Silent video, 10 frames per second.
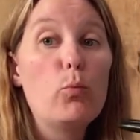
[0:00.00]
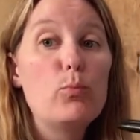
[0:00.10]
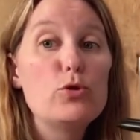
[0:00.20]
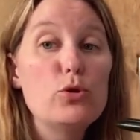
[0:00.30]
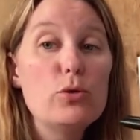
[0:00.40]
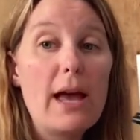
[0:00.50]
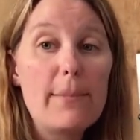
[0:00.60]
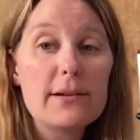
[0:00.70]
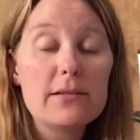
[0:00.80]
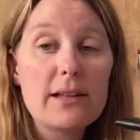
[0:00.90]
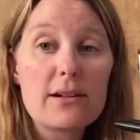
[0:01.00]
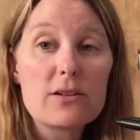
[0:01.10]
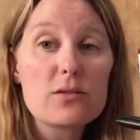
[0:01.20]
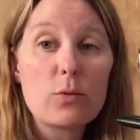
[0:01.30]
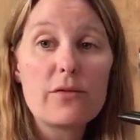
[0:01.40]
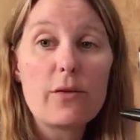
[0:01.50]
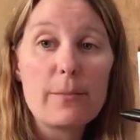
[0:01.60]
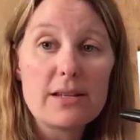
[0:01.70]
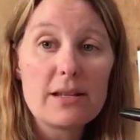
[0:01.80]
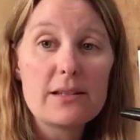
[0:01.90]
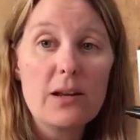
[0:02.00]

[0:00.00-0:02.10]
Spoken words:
2 capital letters, one for Mrs.